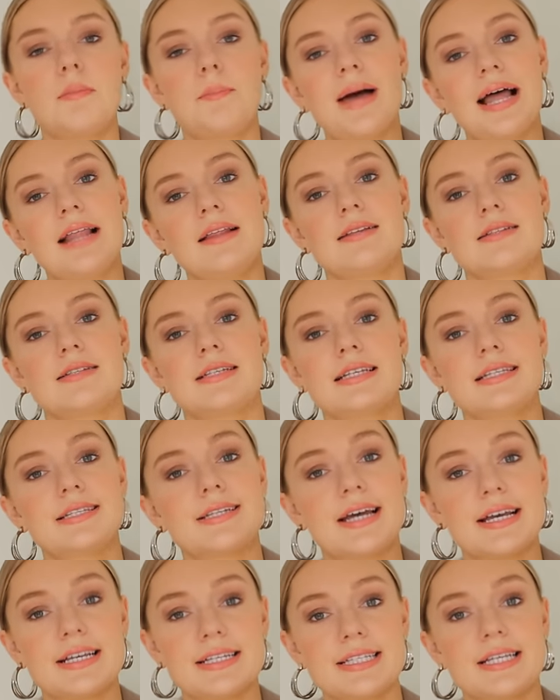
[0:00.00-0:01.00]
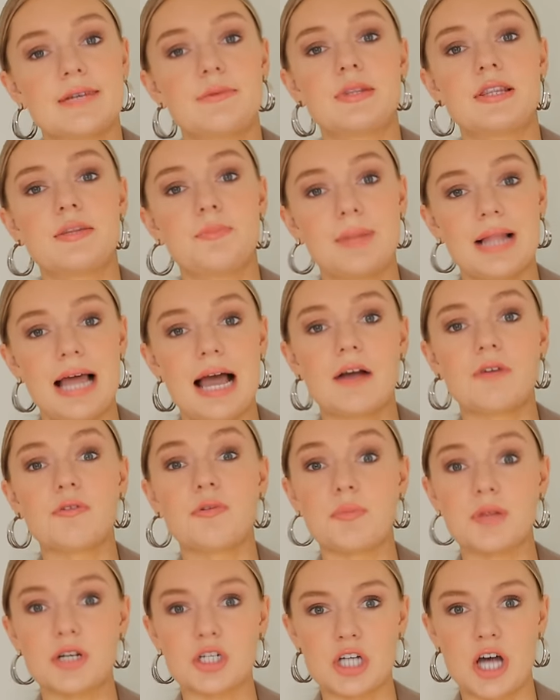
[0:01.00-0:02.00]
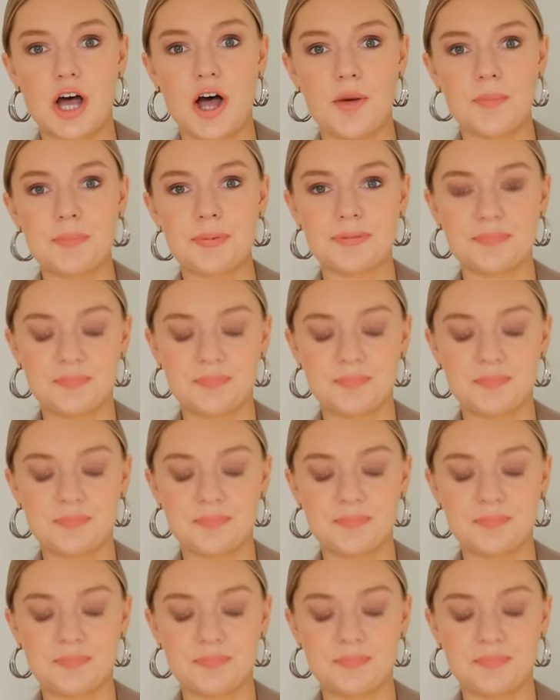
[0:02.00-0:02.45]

balances nicely with the black from the top.